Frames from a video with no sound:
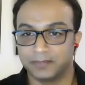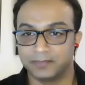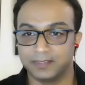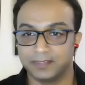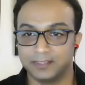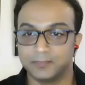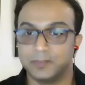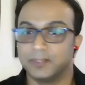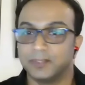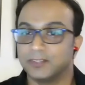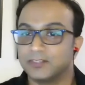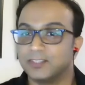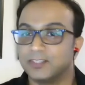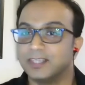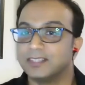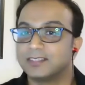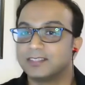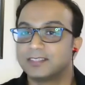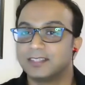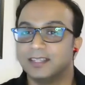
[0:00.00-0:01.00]
of things, because
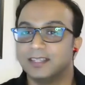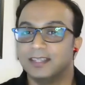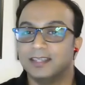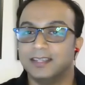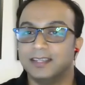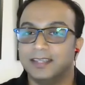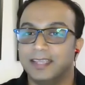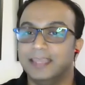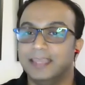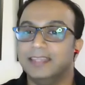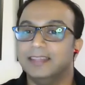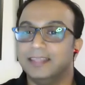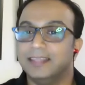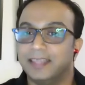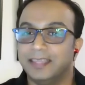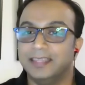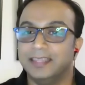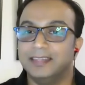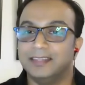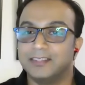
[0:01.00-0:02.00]
that's in
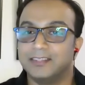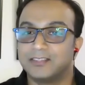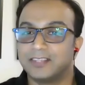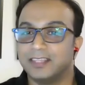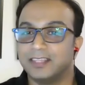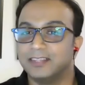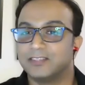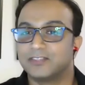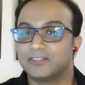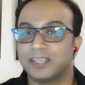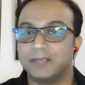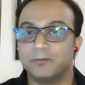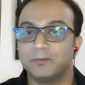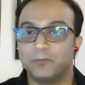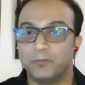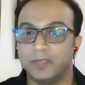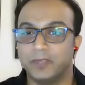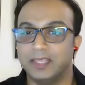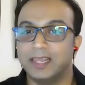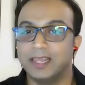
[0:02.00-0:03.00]
the
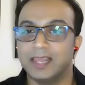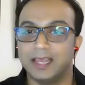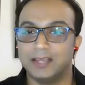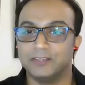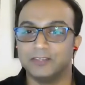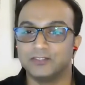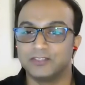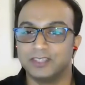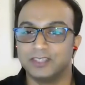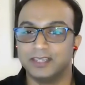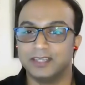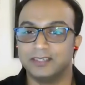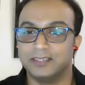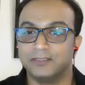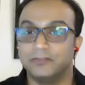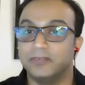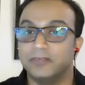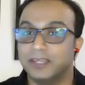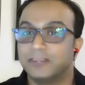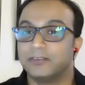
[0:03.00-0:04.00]
same wheelhouse
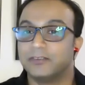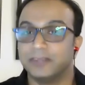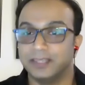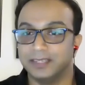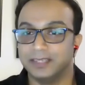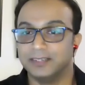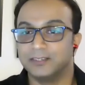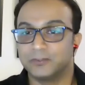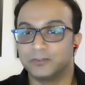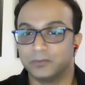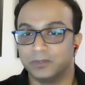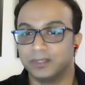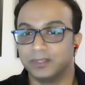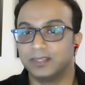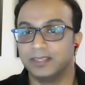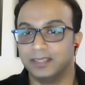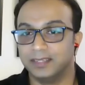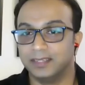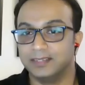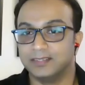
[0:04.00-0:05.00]
that Recreate is
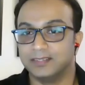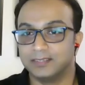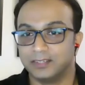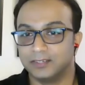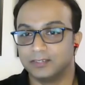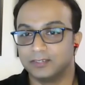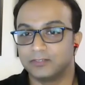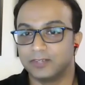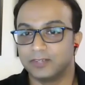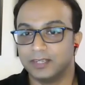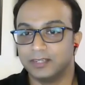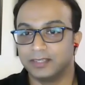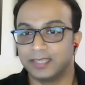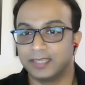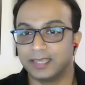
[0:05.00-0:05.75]
working in, is trying to